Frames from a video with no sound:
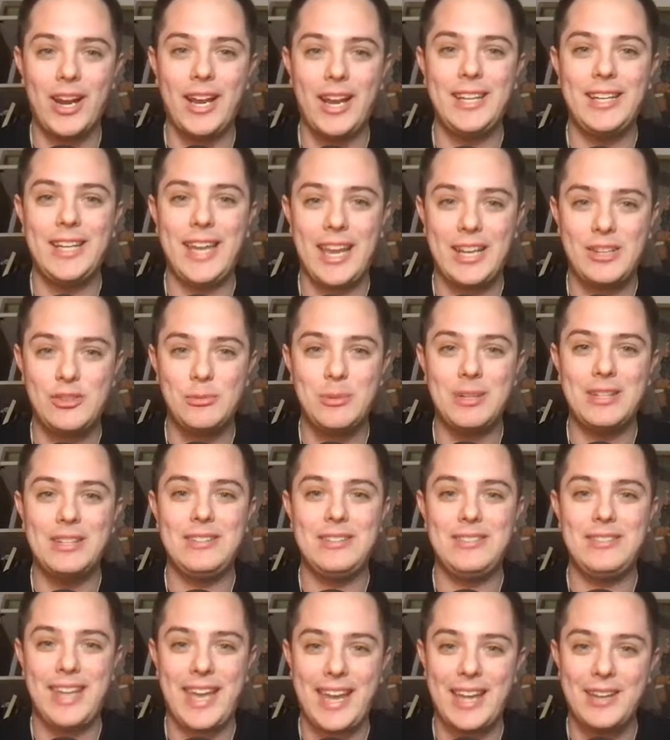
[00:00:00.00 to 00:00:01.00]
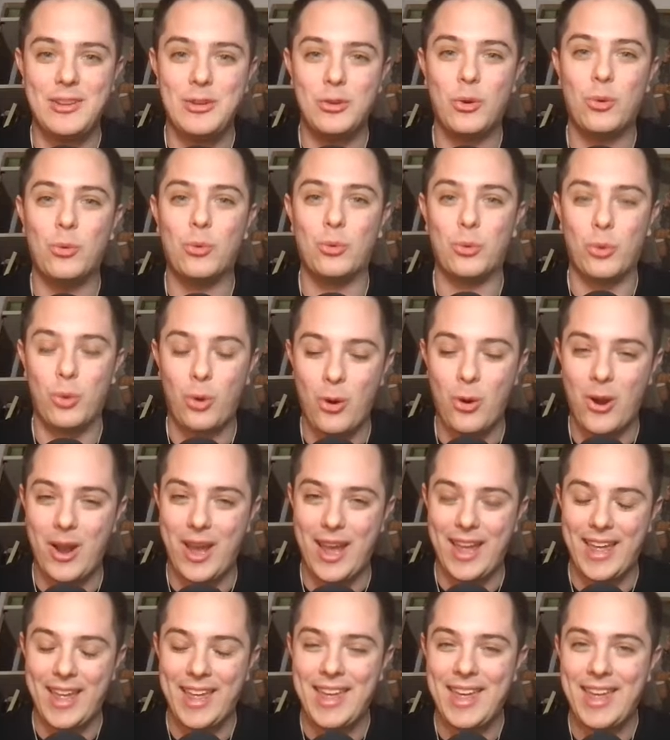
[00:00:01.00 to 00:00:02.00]
engagement, Daniel
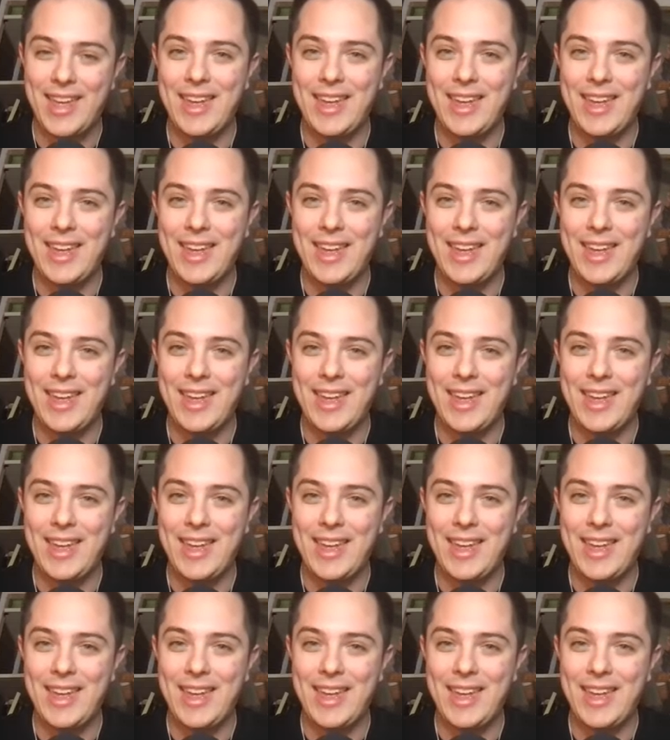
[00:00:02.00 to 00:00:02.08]
Roy.